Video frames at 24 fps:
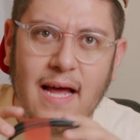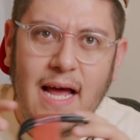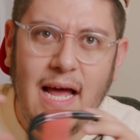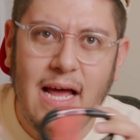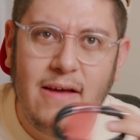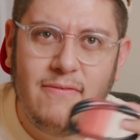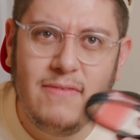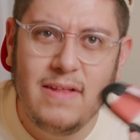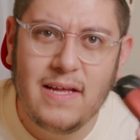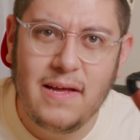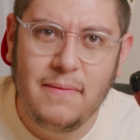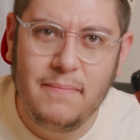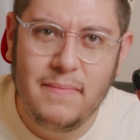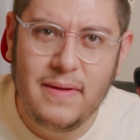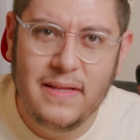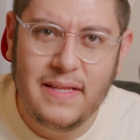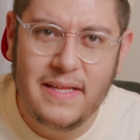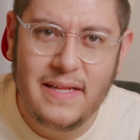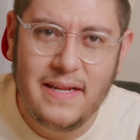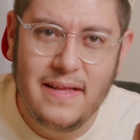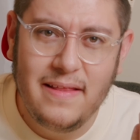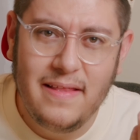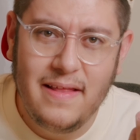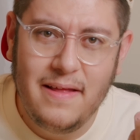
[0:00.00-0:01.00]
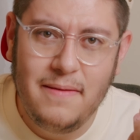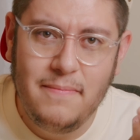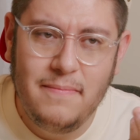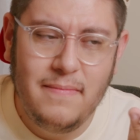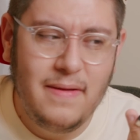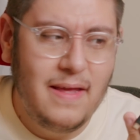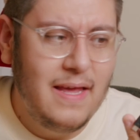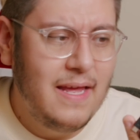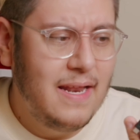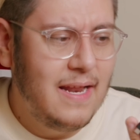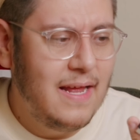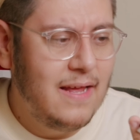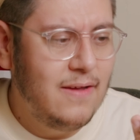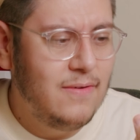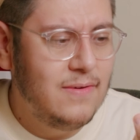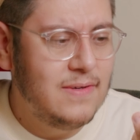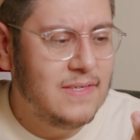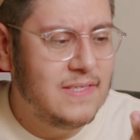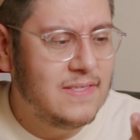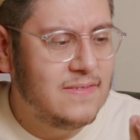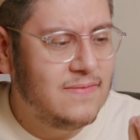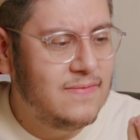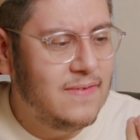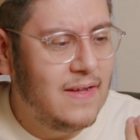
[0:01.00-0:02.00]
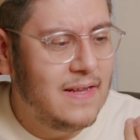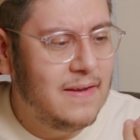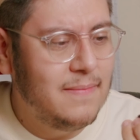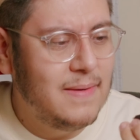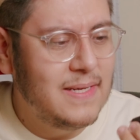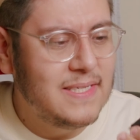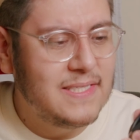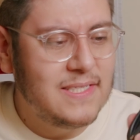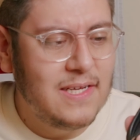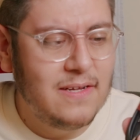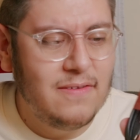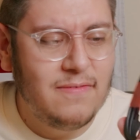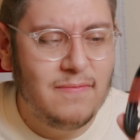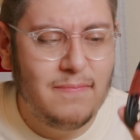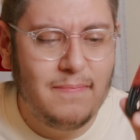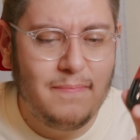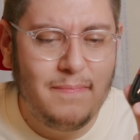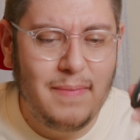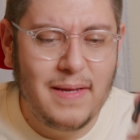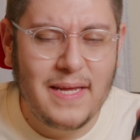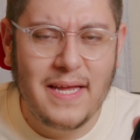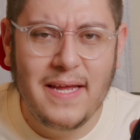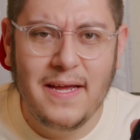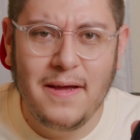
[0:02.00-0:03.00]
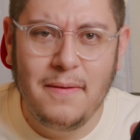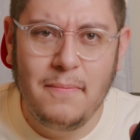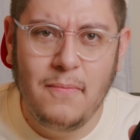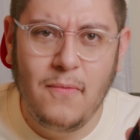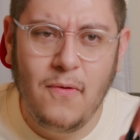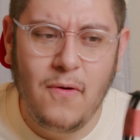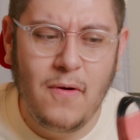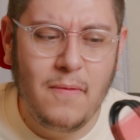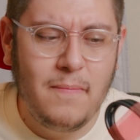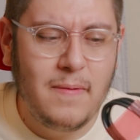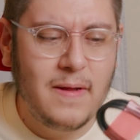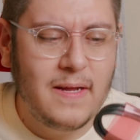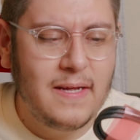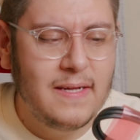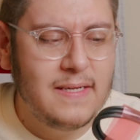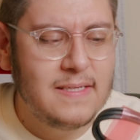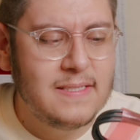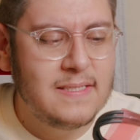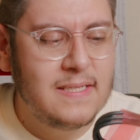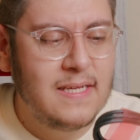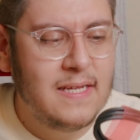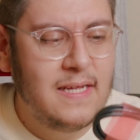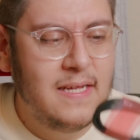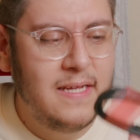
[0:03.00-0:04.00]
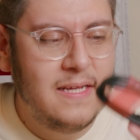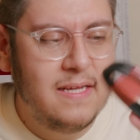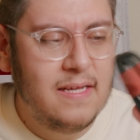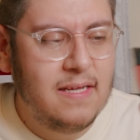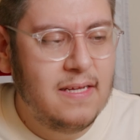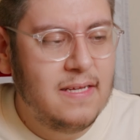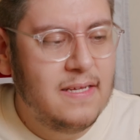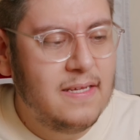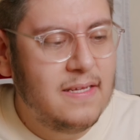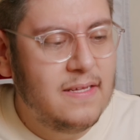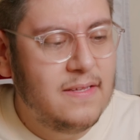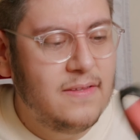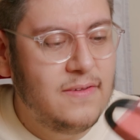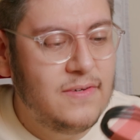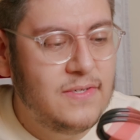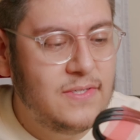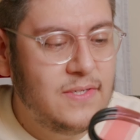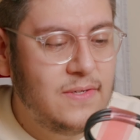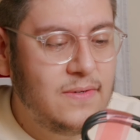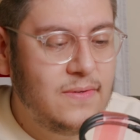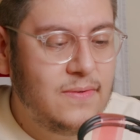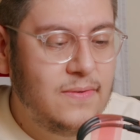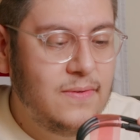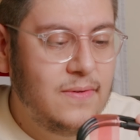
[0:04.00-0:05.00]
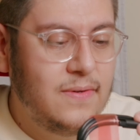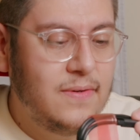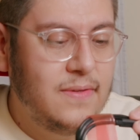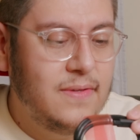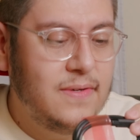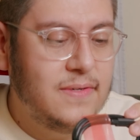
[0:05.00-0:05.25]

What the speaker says: I have like a million of them, and I always find myself picking up more because they're so cool.